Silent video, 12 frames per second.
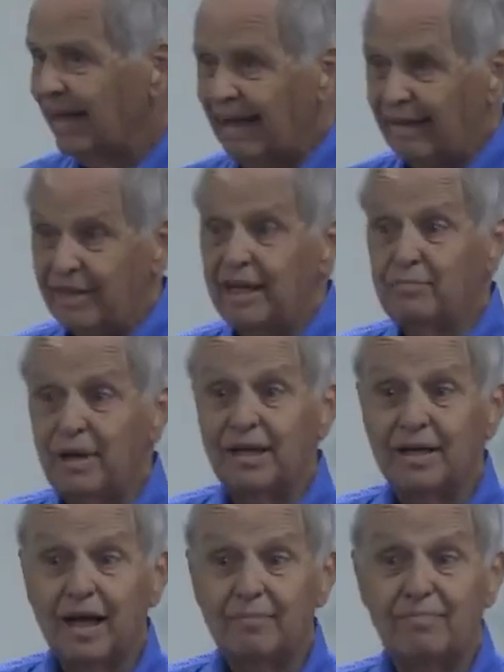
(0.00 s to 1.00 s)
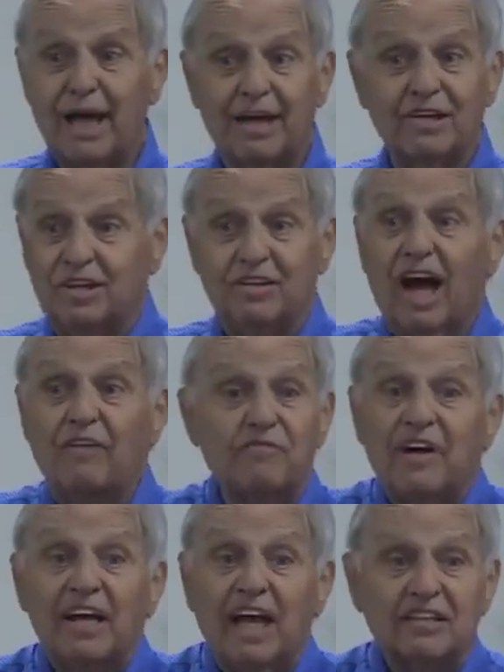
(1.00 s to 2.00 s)
And they'd been abandoned, not
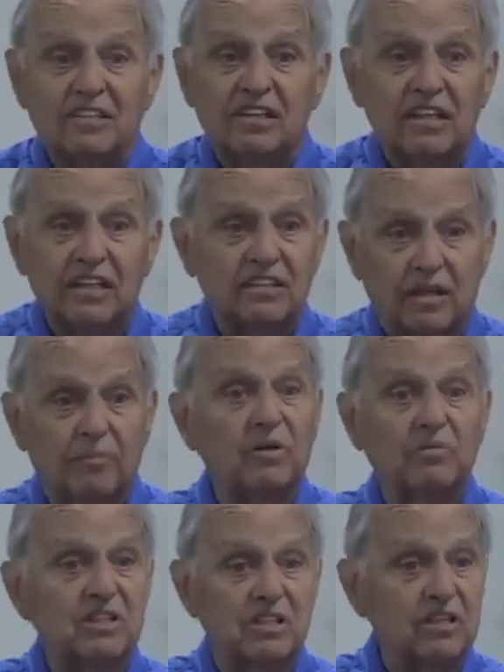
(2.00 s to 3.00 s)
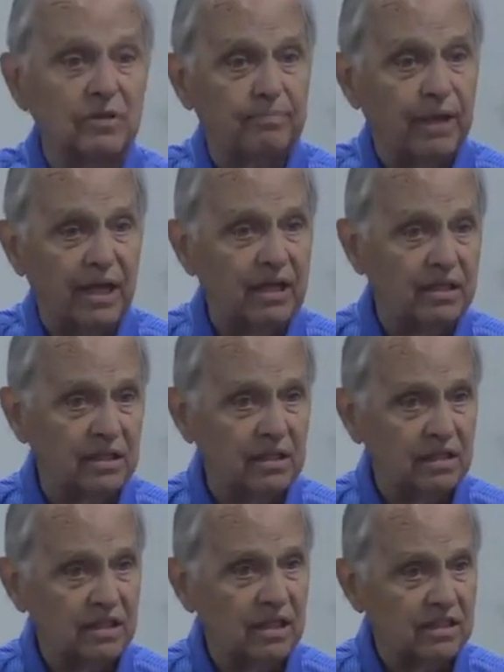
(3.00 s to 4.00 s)
financially, someone was still paying to
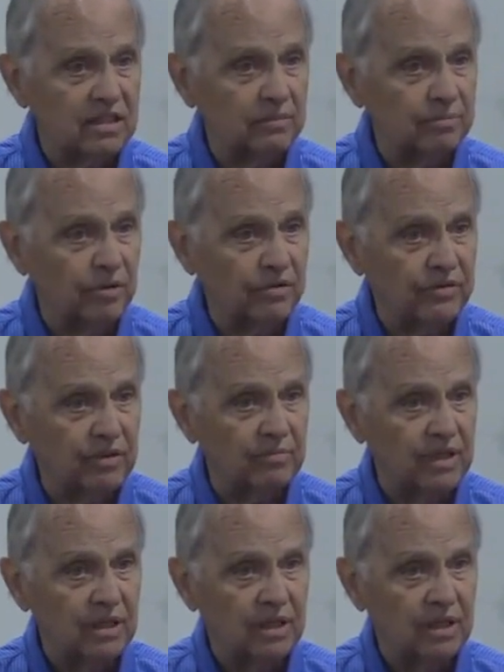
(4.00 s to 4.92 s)
support them.